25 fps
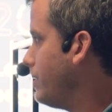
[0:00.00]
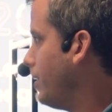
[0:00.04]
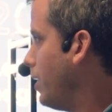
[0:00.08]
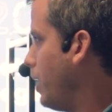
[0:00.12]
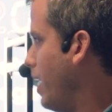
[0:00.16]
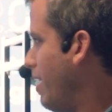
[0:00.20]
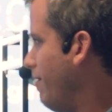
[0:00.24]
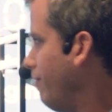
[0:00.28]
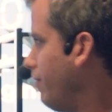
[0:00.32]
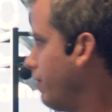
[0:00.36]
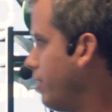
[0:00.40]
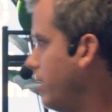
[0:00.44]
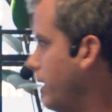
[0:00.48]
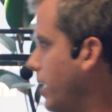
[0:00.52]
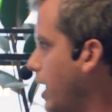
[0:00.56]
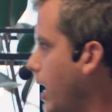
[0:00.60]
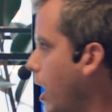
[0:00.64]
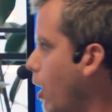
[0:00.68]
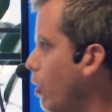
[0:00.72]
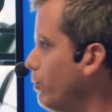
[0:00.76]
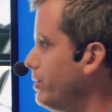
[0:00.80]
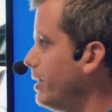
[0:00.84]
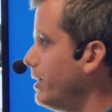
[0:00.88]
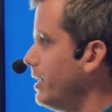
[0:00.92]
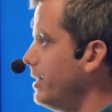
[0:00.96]
And everything
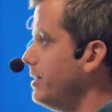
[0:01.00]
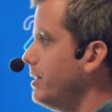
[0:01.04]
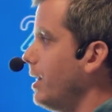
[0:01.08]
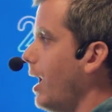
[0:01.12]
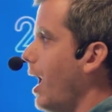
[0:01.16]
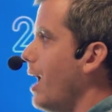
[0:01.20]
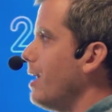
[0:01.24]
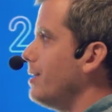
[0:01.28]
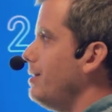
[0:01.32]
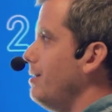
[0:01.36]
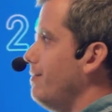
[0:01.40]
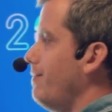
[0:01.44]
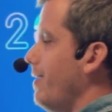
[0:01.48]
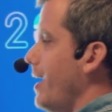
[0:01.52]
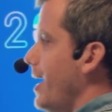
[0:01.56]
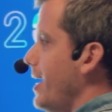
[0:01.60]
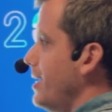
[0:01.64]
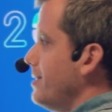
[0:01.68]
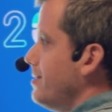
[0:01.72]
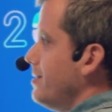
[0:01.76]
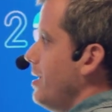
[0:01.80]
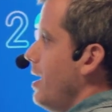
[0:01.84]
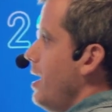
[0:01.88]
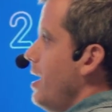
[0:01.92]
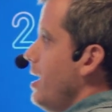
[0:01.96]
around it, interactive
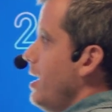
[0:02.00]
ads,